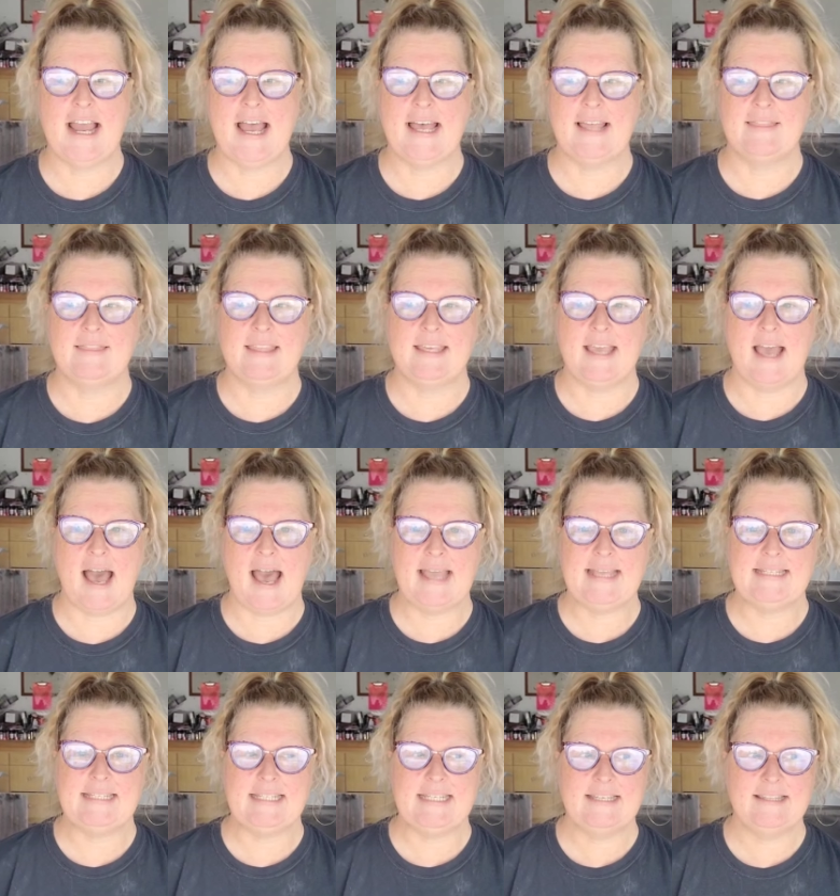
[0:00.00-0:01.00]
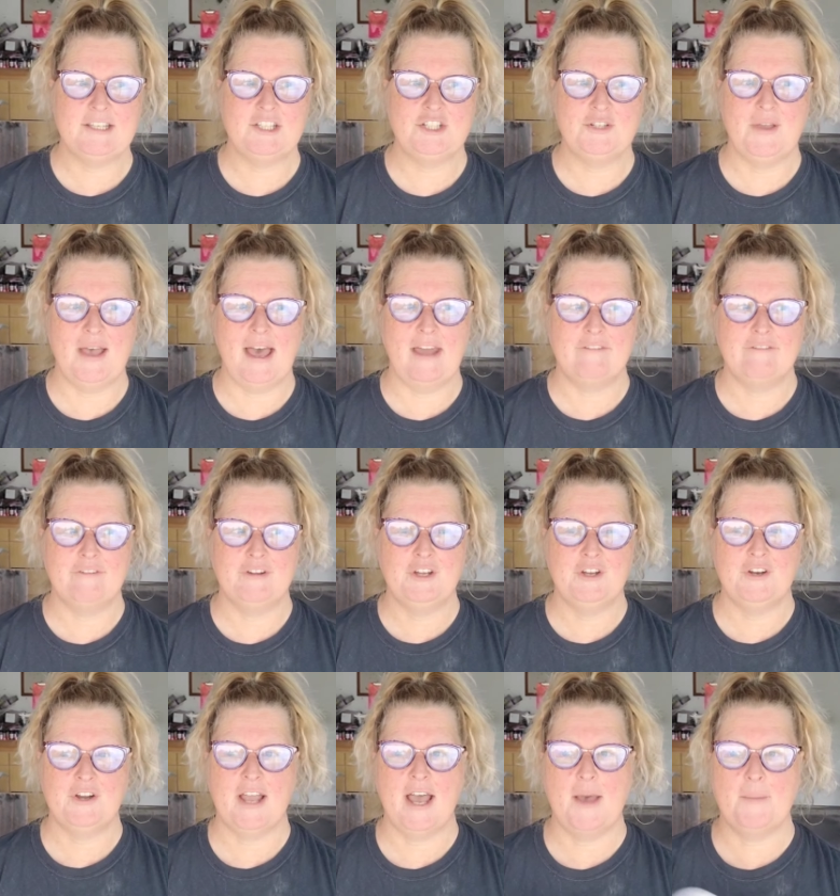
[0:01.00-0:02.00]
and the idea that you had for
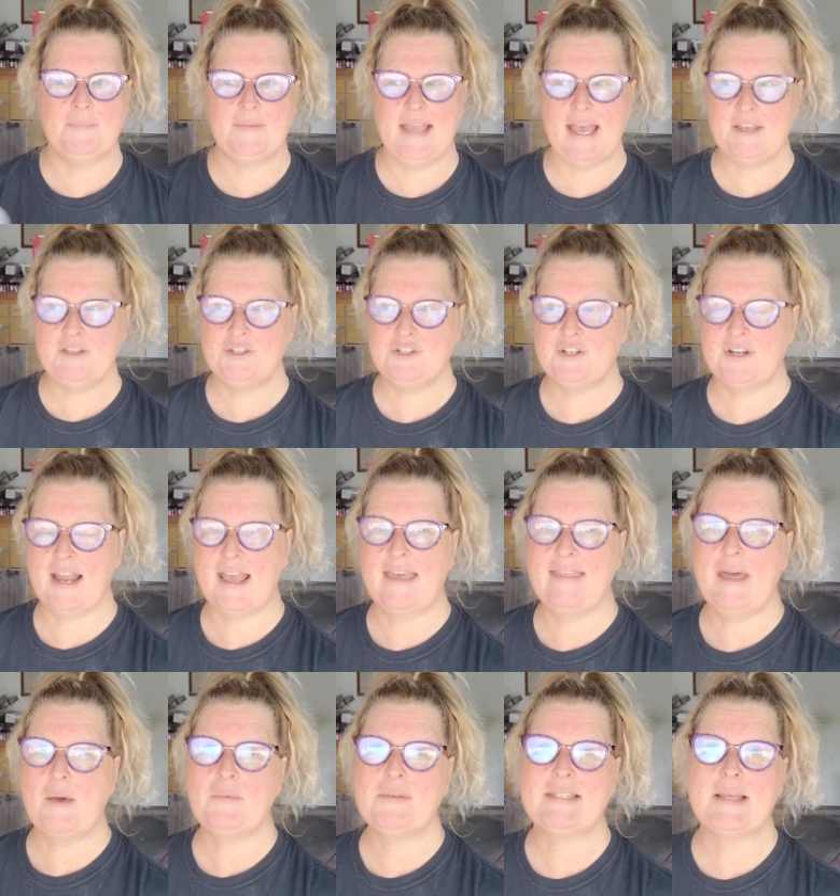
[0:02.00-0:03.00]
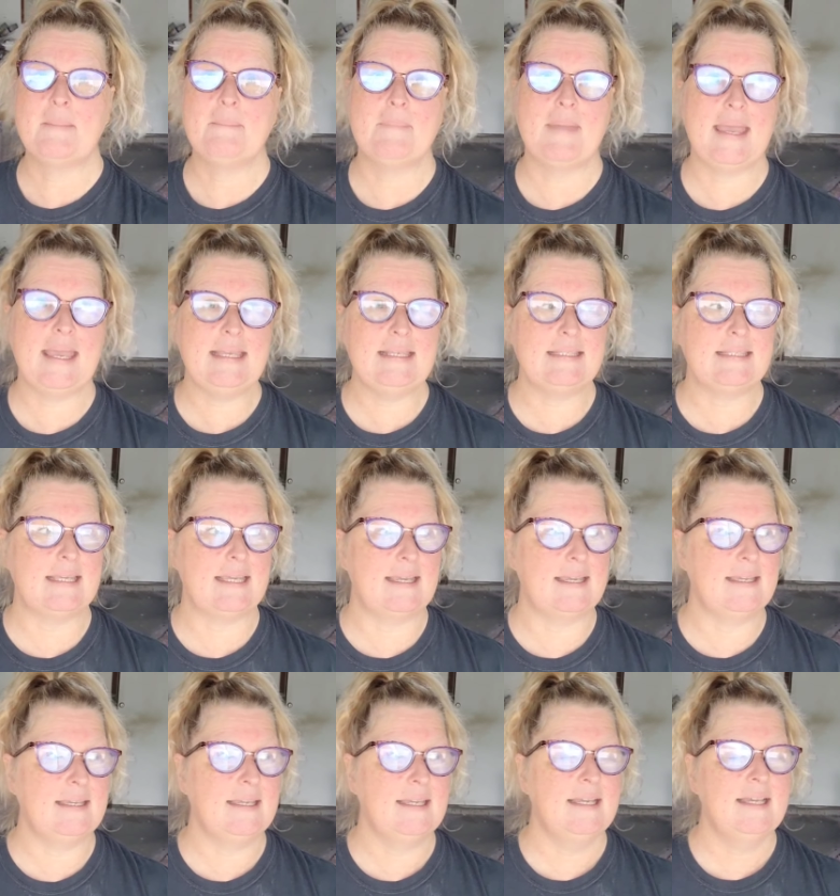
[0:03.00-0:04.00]
your cup yesterday that was
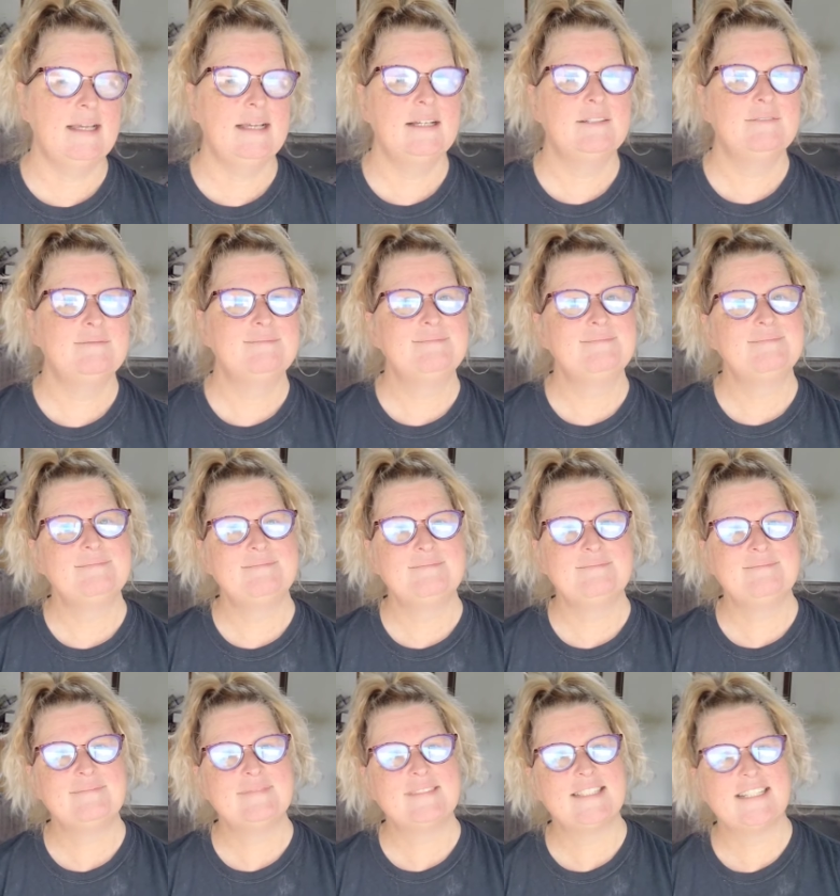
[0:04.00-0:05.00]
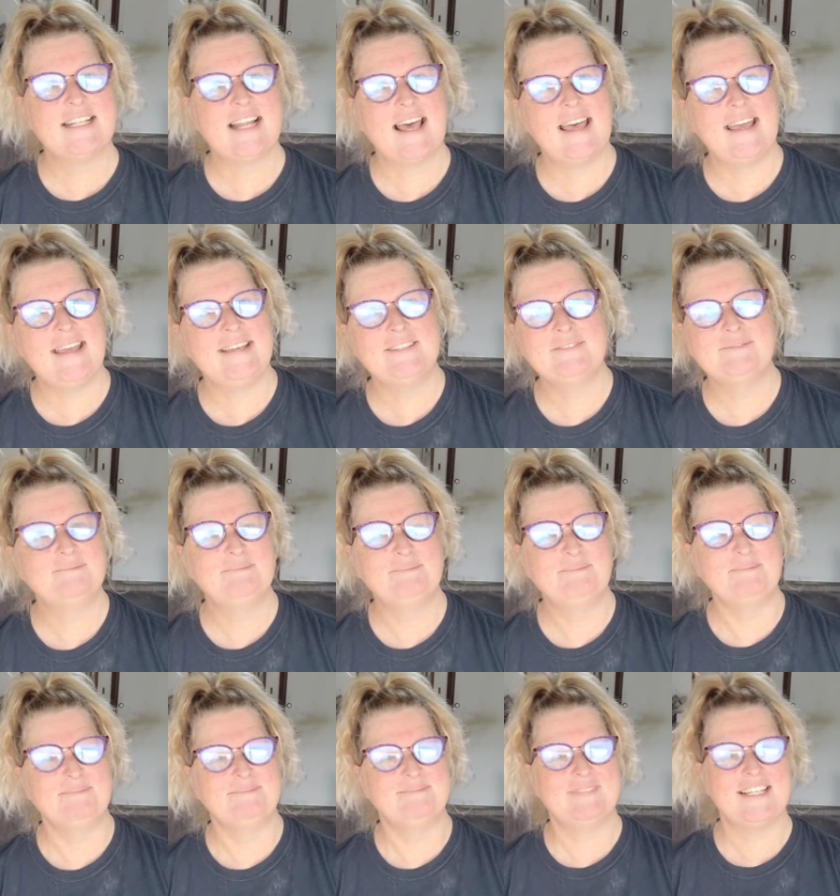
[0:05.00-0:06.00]
amazing today,
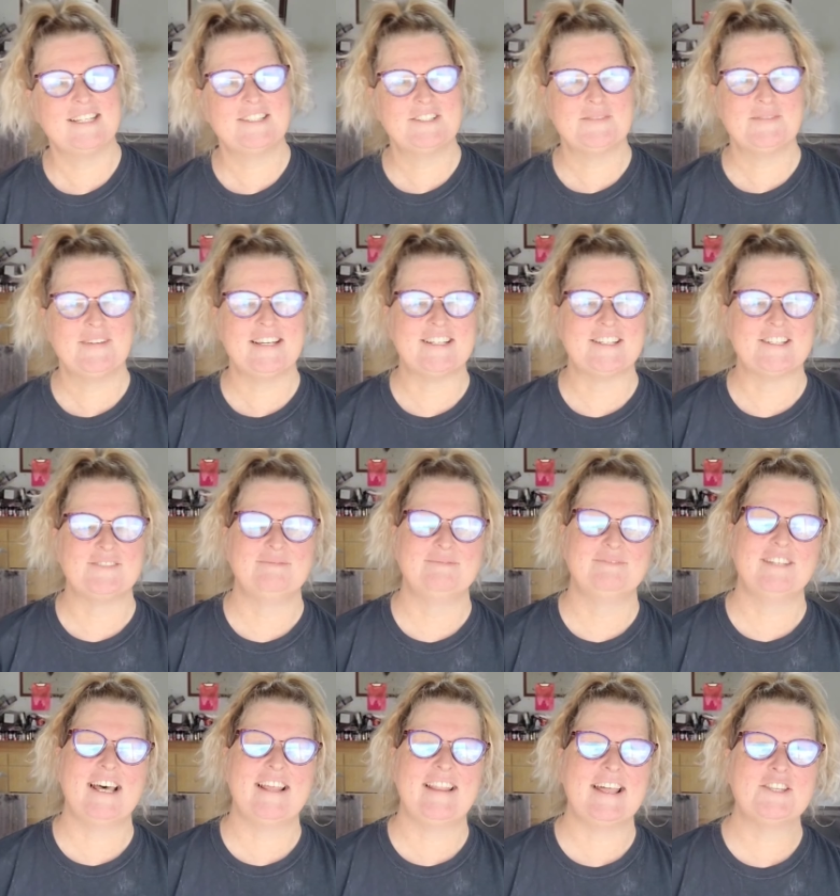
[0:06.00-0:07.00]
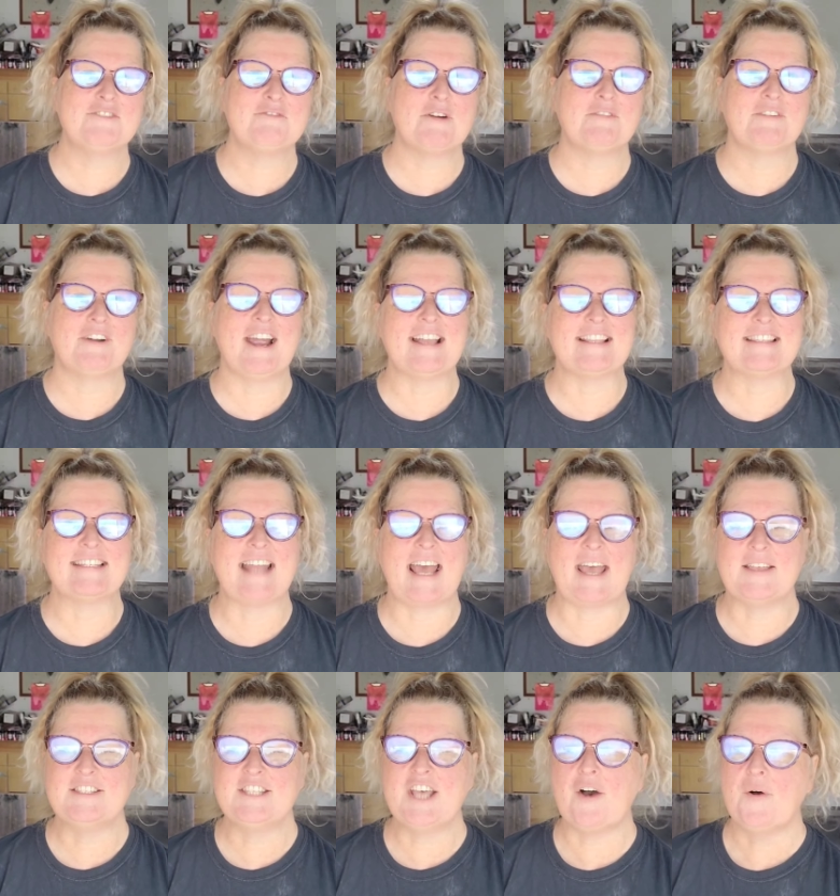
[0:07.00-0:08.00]
that so much. Well, that's where we're at
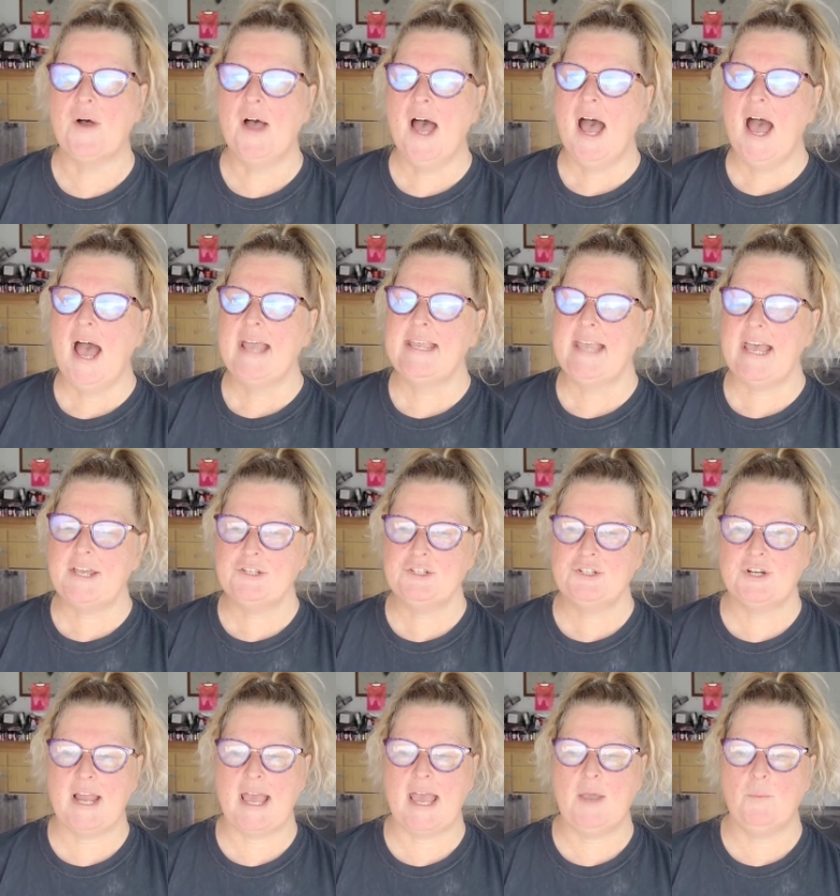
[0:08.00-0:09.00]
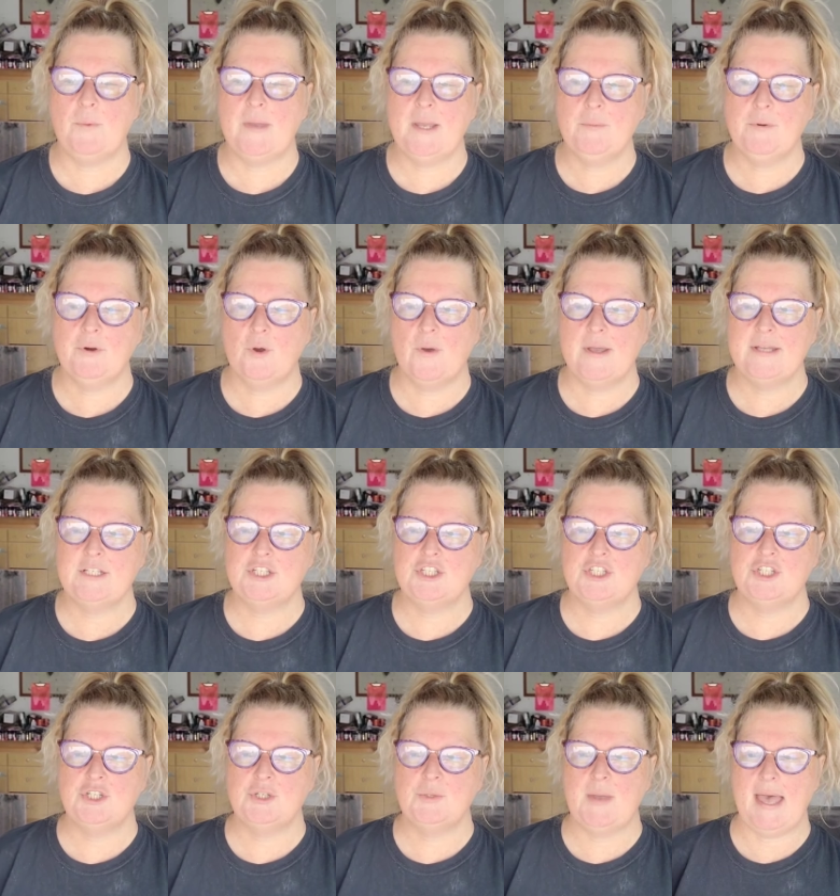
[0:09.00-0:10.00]
today. So yesterday we were going to
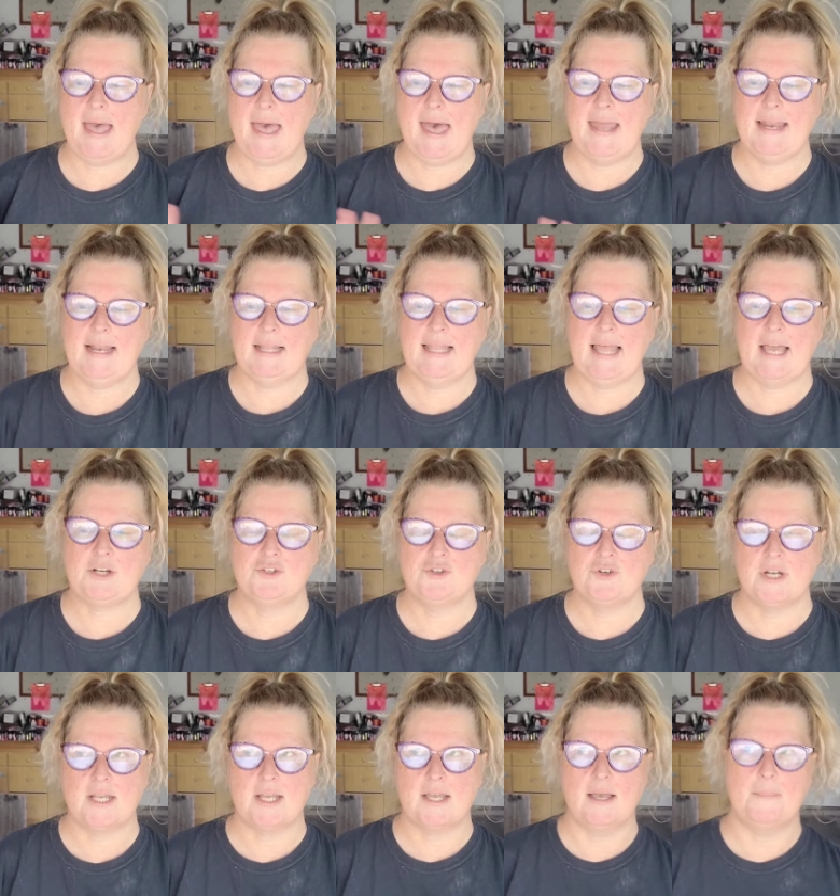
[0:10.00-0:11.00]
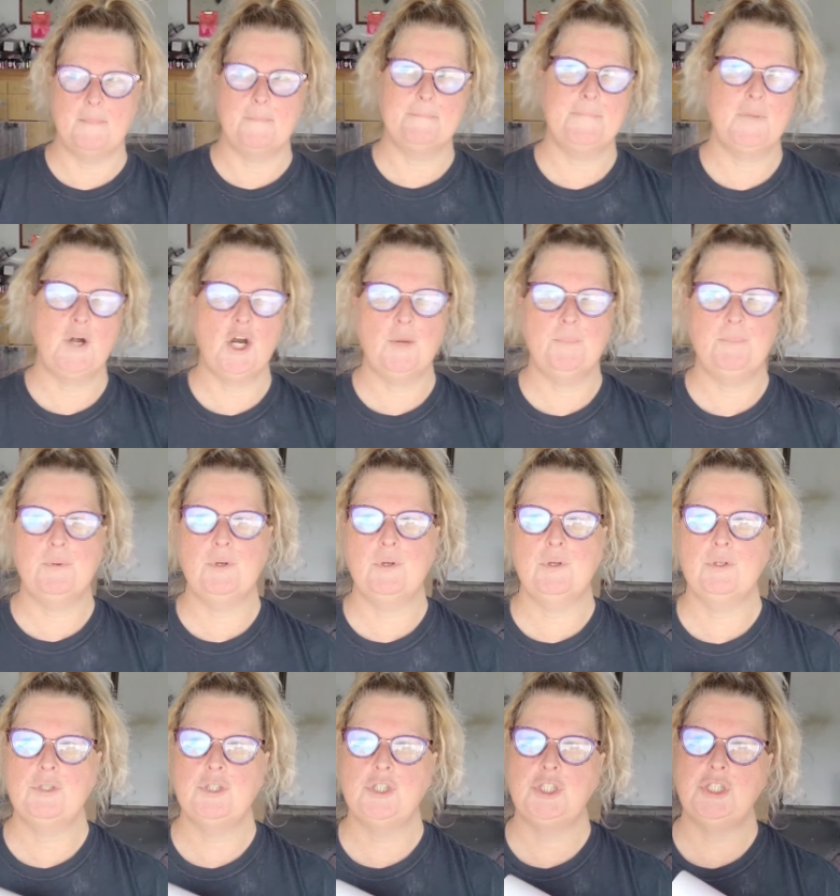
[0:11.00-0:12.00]
do an electric
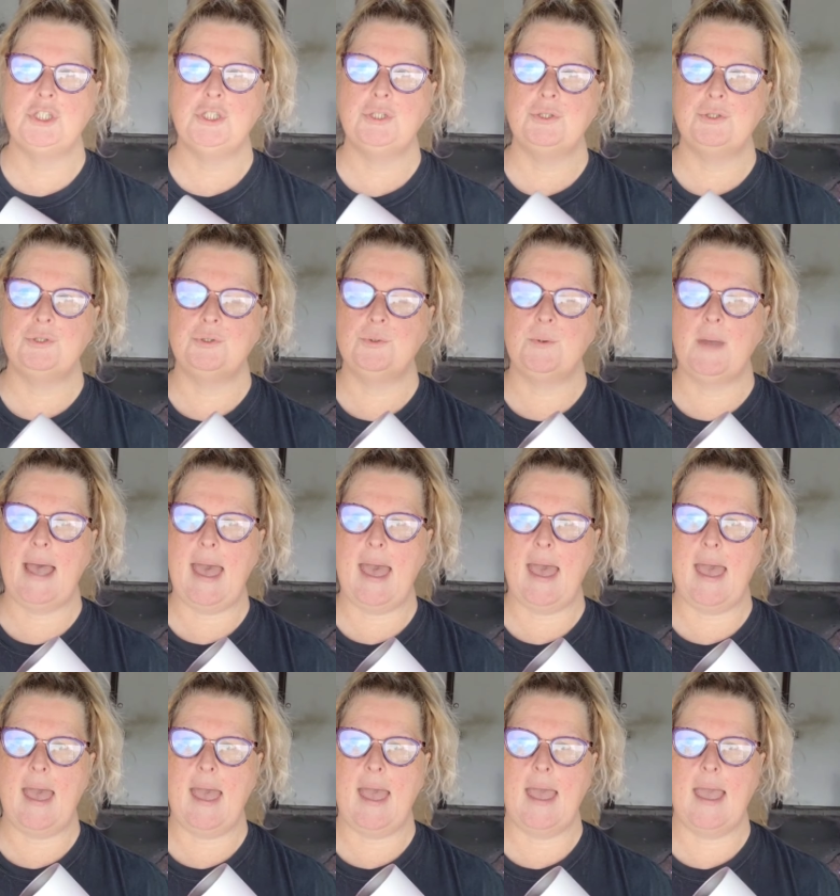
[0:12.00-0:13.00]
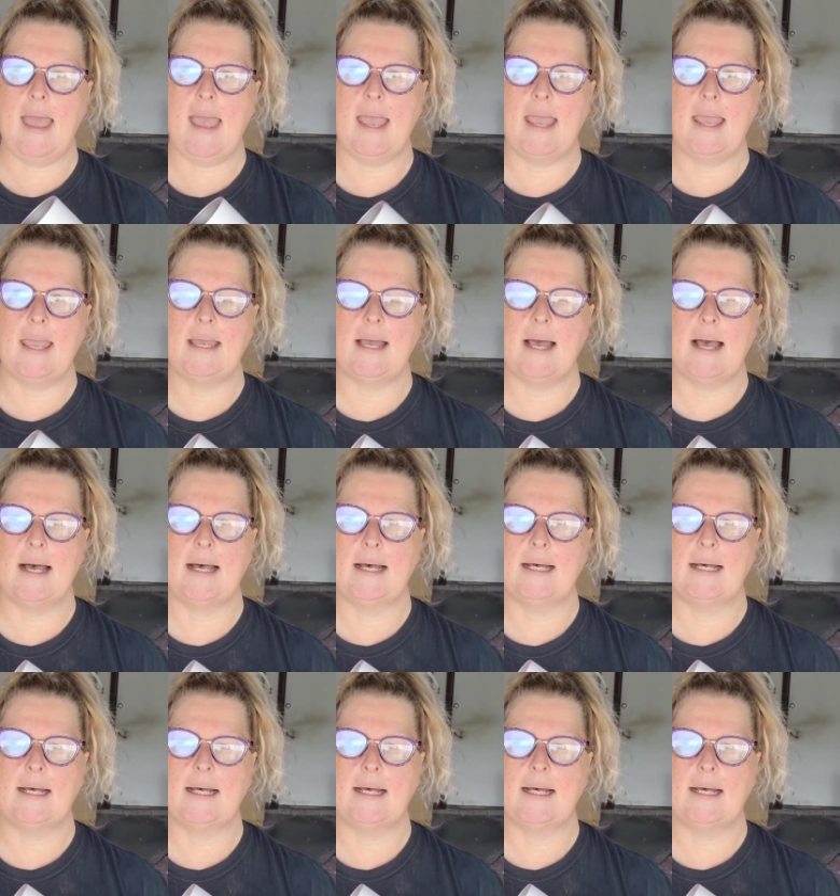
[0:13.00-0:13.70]
purple to a